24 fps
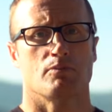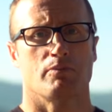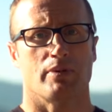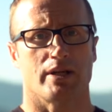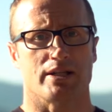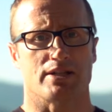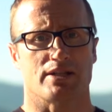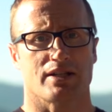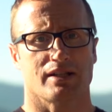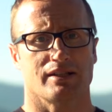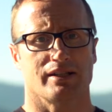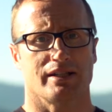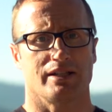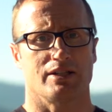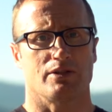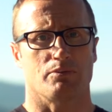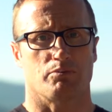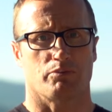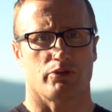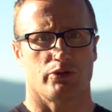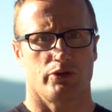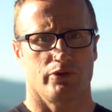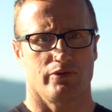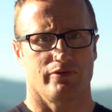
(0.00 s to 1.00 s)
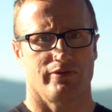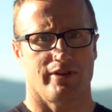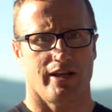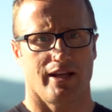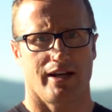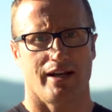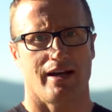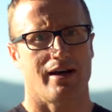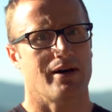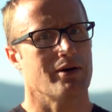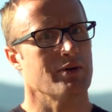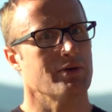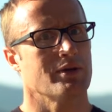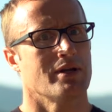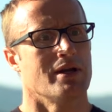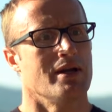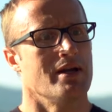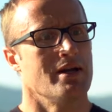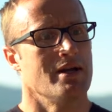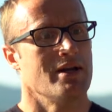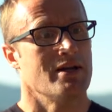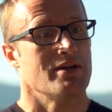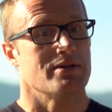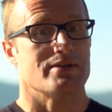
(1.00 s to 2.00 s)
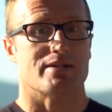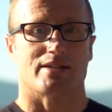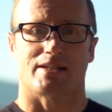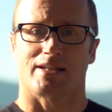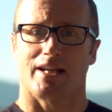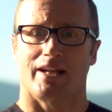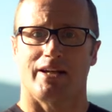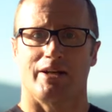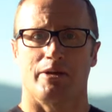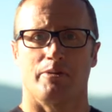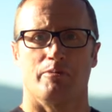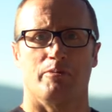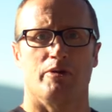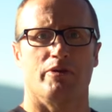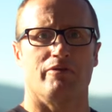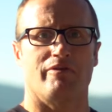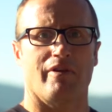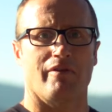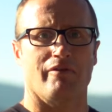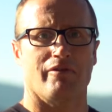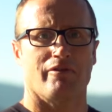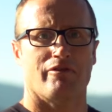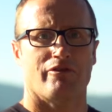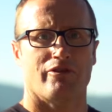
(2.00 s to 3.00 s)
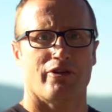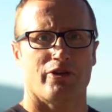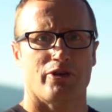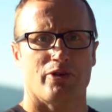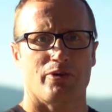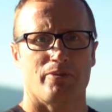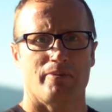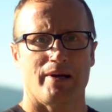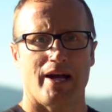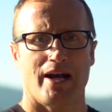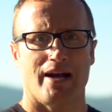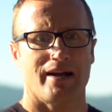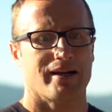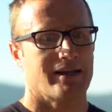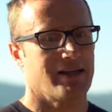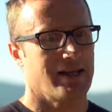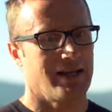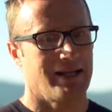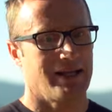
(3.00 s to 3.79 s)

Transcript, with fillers: basically, to prove that out, Decided to move even further back